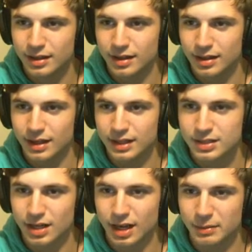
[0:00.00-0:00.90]
All right,
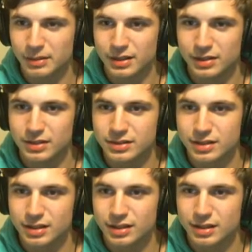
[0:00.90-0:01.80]
top
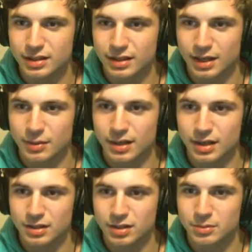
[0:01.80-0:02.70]
guilds. Okay, we're
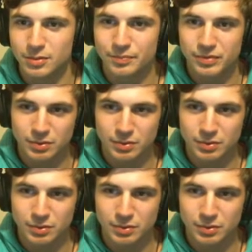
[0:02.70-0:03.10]
not global.